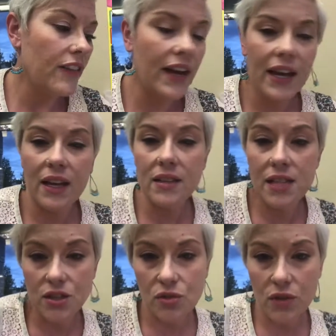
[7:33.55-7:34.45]
a
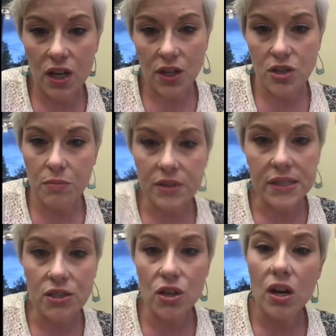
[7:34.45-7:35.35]
tension reduction
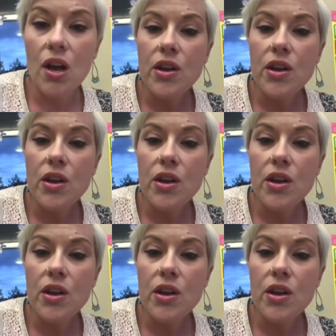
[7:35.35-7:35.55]
procedure.